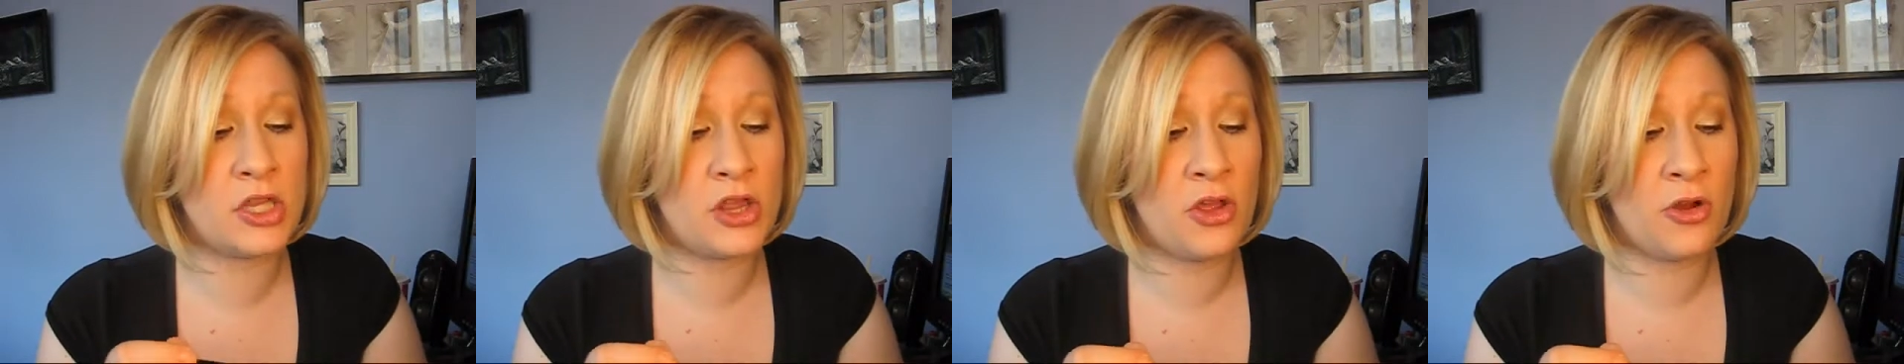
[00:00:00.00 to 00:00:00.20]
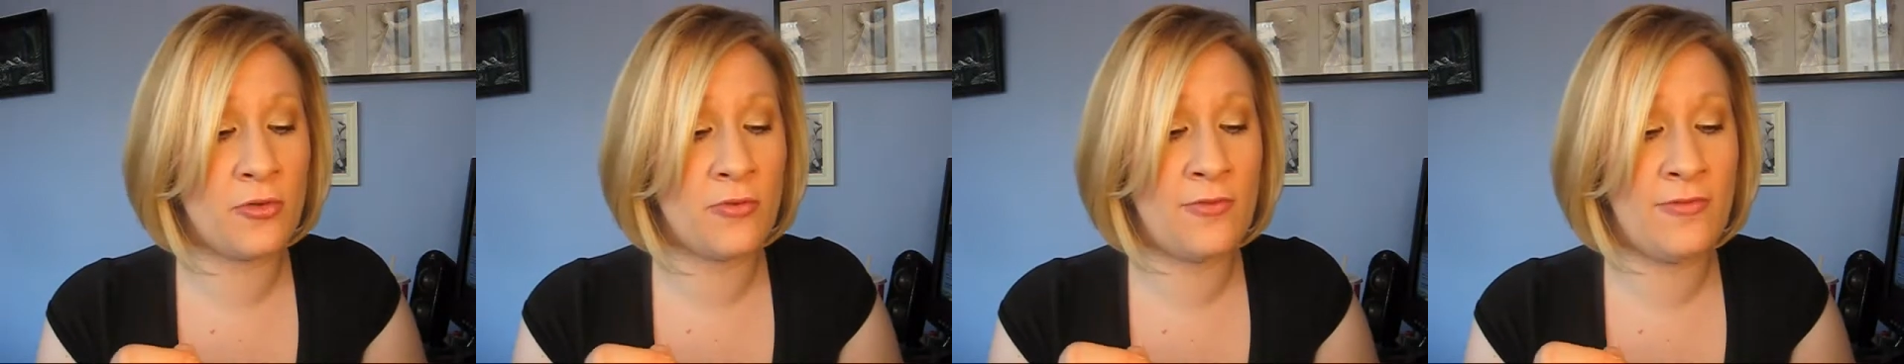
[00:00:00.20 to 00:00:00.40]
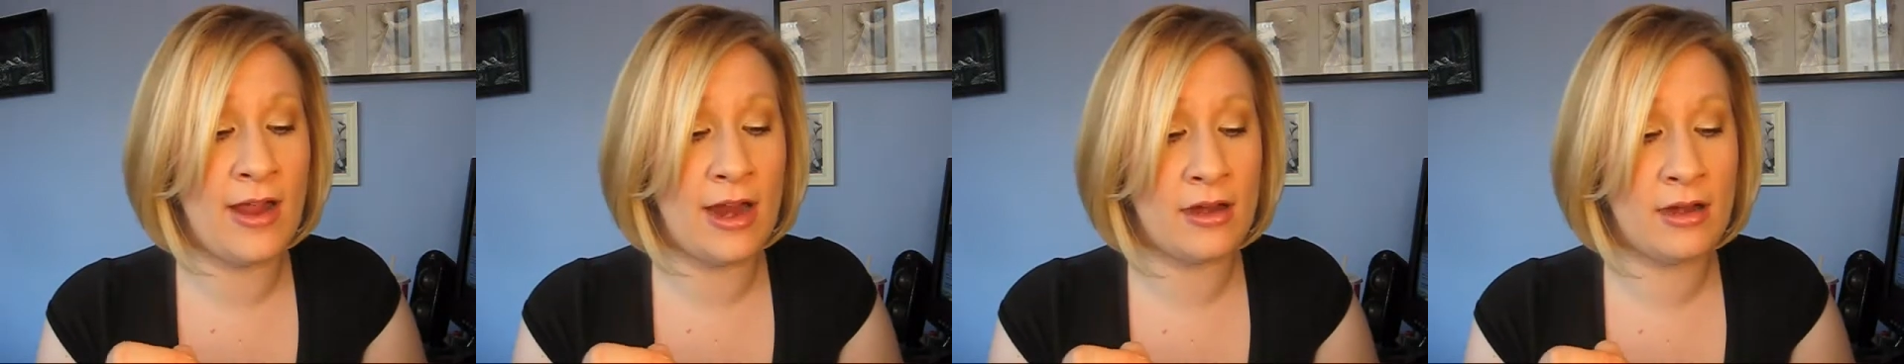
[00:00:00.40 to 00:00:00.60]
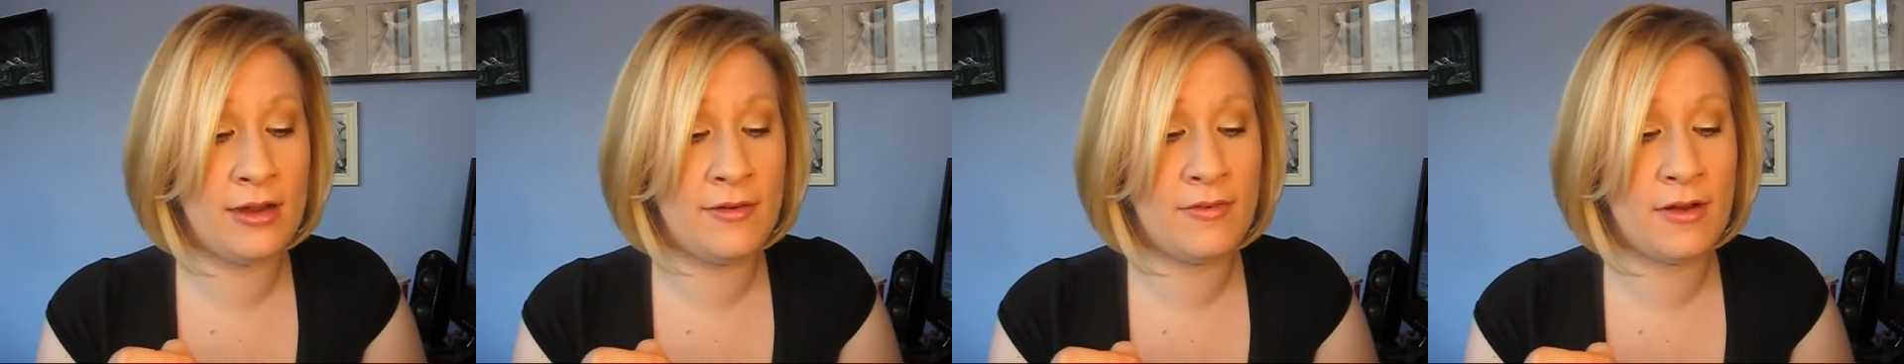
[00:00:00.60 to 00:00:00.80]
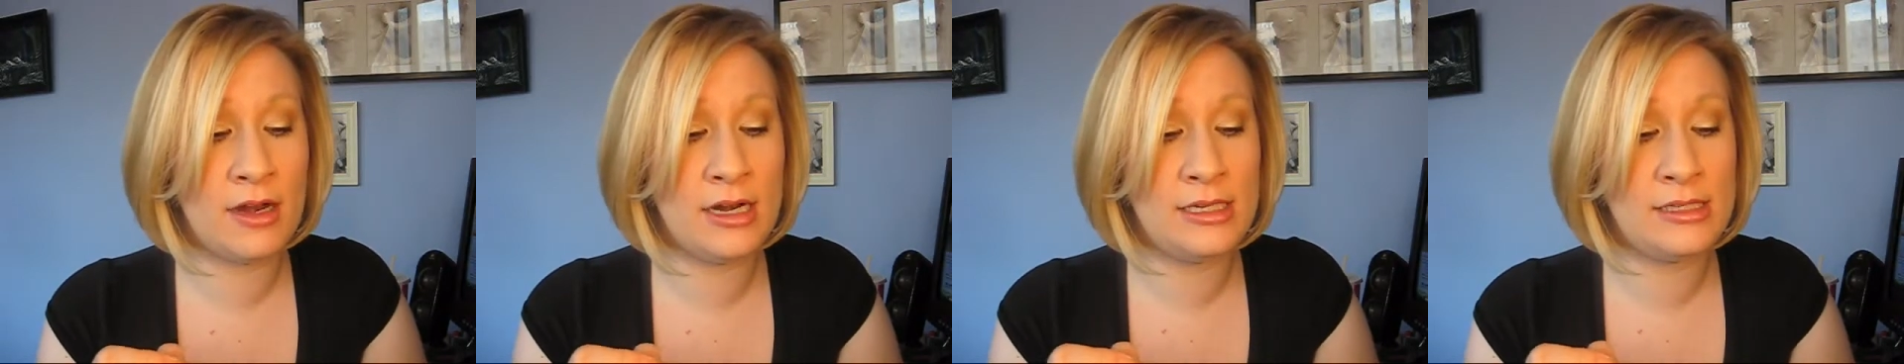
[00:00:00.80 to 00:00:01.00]
They're
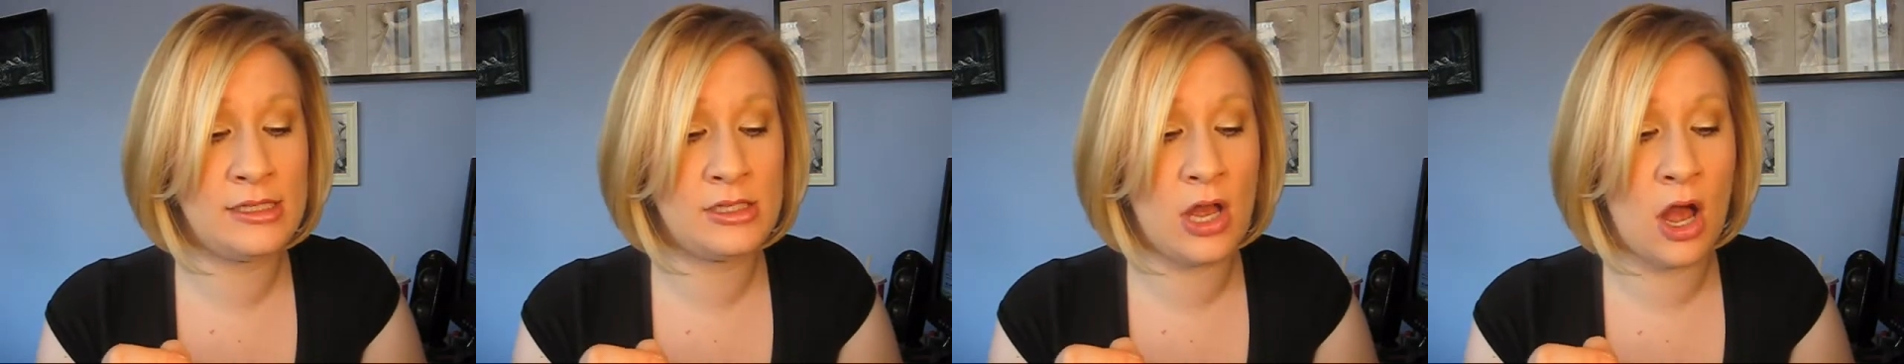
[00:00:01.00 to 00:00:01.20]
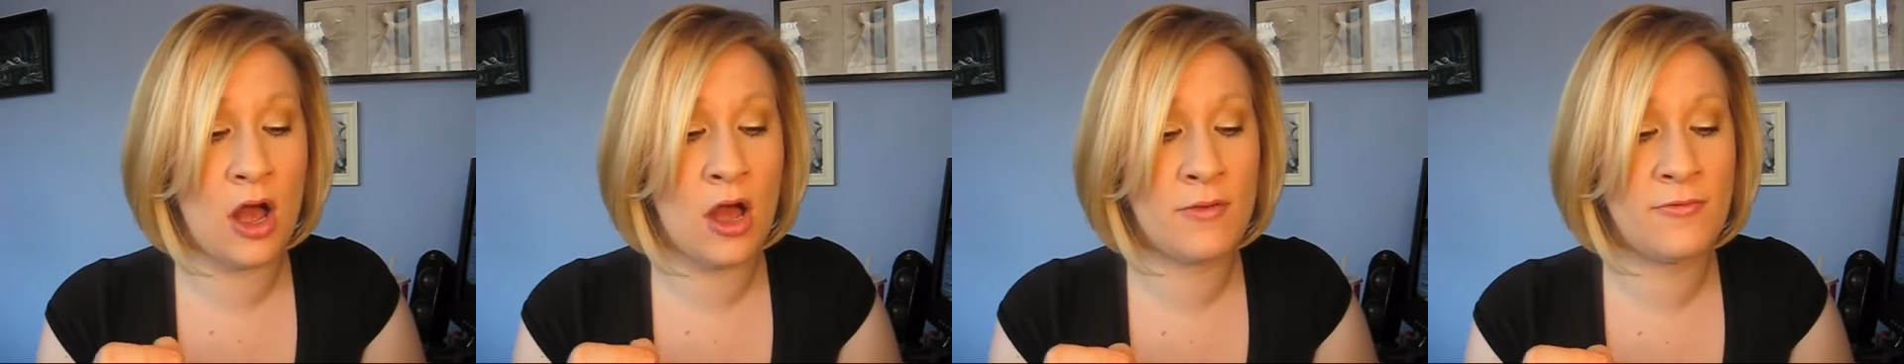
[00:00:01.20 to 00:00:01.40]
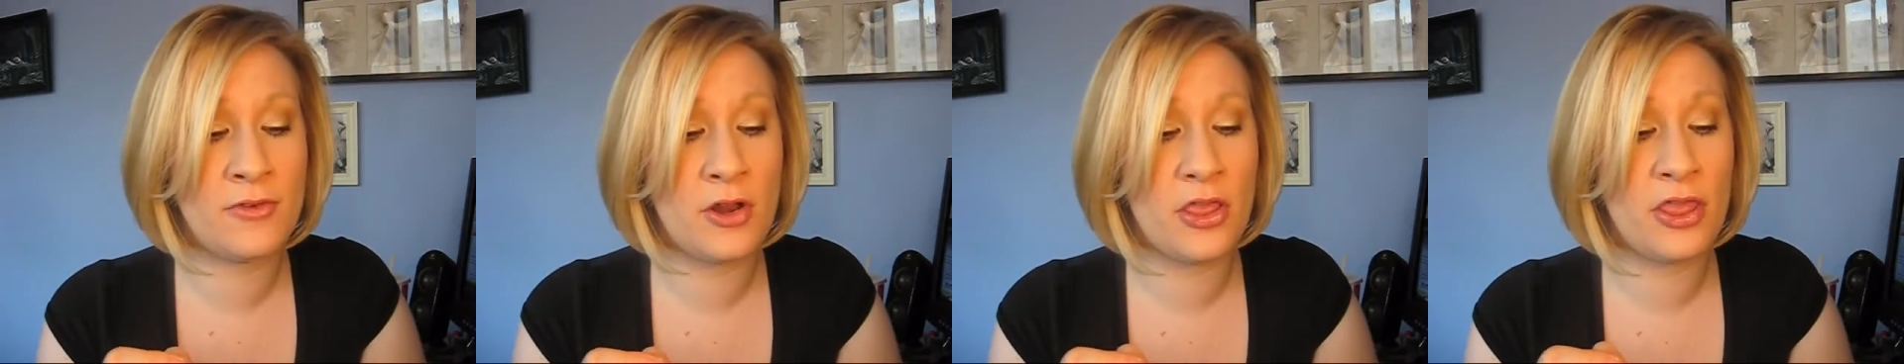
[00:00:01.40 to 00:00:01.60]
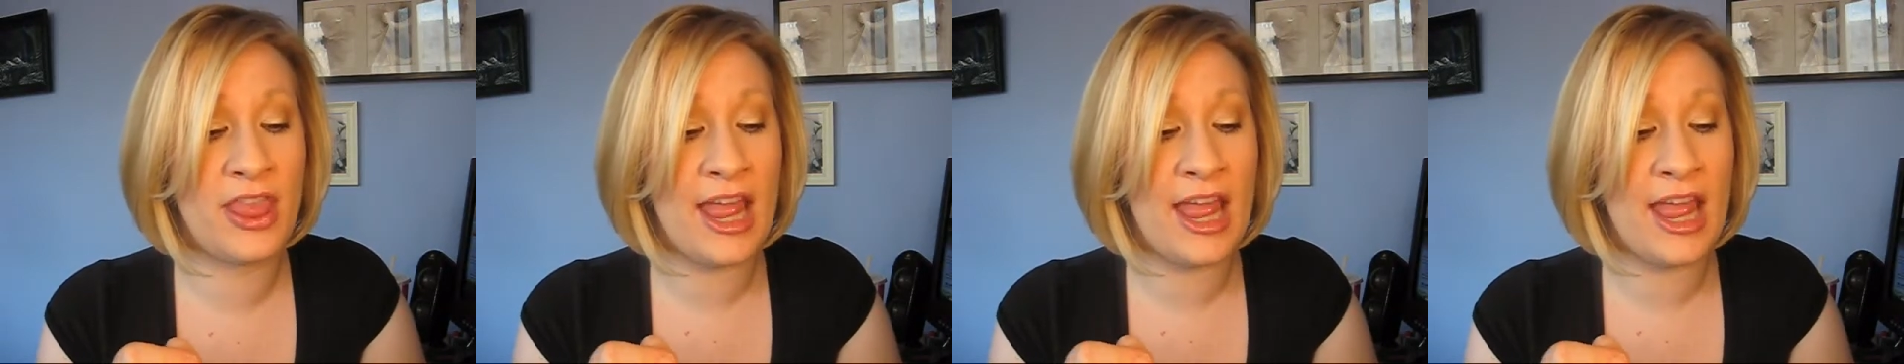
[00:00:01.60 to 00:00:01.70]
very, very soft.